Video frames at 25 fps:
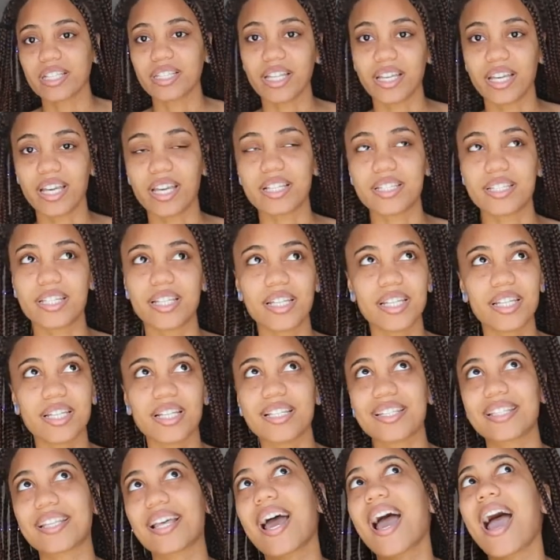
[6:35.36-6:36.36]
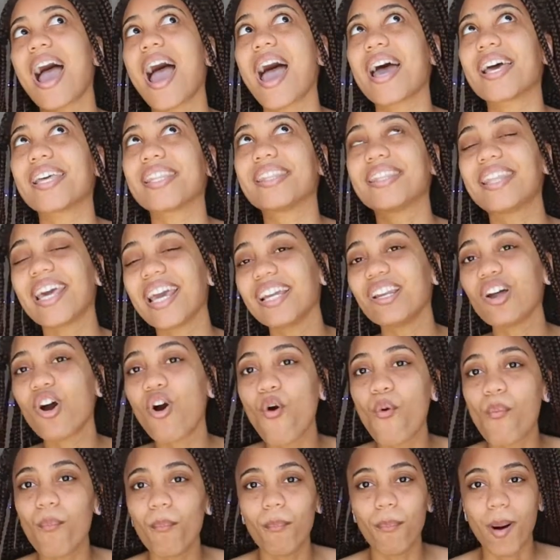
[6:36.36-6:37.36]
legs is they
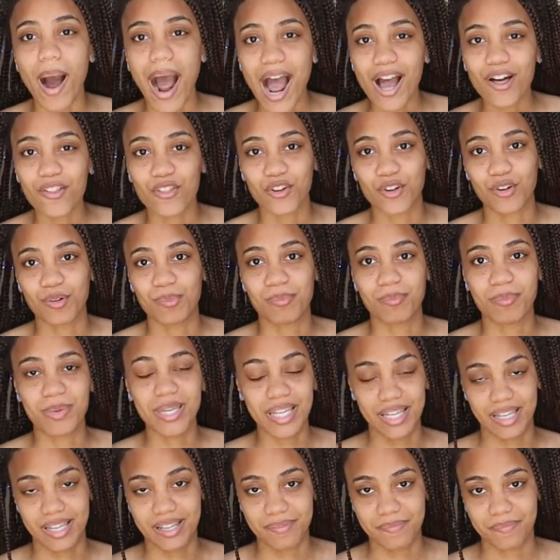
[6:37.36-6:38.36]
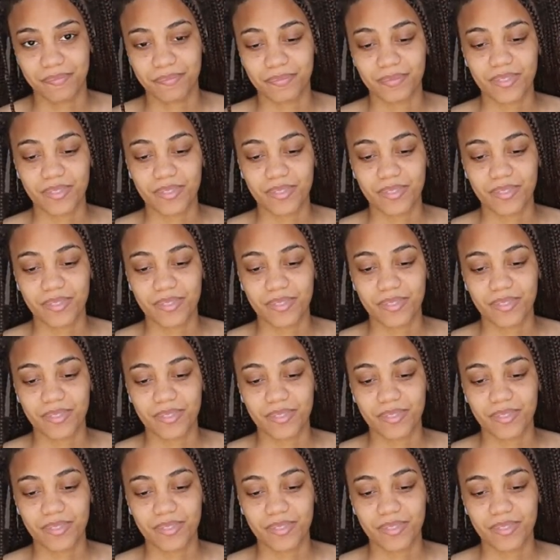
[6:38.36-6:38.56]
don't bother me.